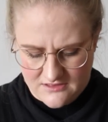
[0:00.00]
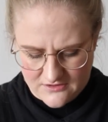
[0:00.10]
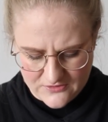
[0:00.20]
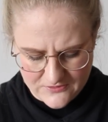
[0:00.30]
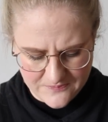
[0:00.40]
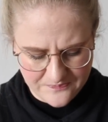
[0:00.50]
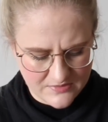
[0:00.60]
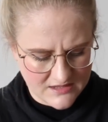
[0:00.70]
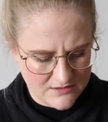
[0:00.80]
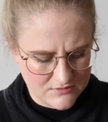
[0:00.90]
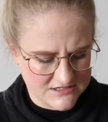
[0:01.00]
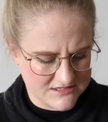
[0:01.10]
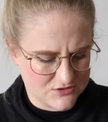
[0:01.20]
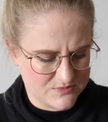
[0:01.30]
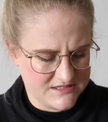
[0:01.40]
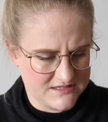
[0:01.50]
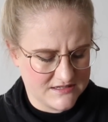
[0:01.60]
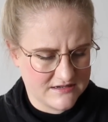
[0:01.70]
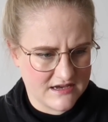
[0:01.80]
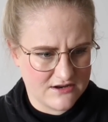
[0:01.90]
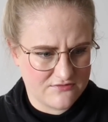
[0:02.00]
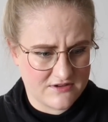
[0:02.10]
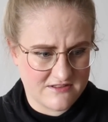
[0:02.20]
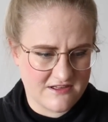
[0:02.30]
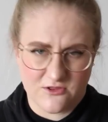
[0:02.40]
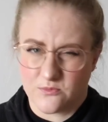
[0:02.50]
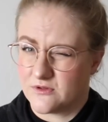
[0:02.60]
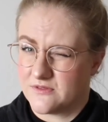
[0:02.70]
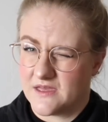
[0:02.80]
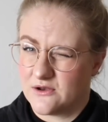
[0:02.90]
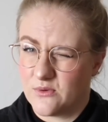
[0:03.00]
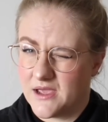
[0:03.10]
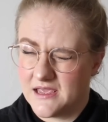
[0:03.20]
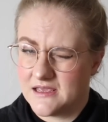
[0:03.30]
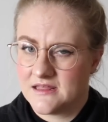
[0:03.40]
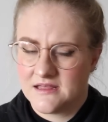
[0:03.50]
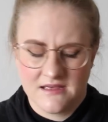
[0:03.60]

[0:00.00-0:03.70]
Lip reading: So I wanted it to be kind of accessible in that way.